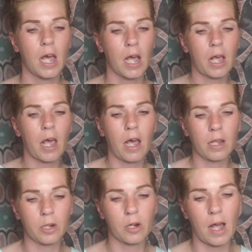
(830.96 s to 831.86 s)
a
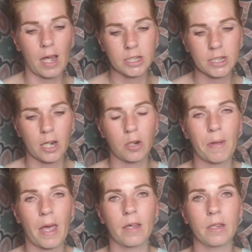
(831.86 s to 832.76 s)
color eyeshadow
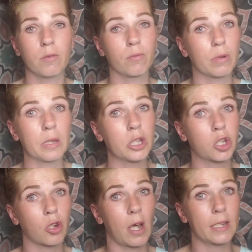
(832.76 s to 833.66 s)
palette really
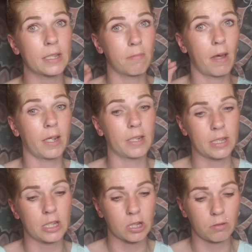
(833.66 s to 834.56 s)
strikes my
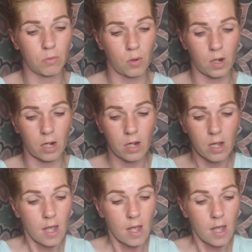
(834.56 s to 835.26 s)
attention more.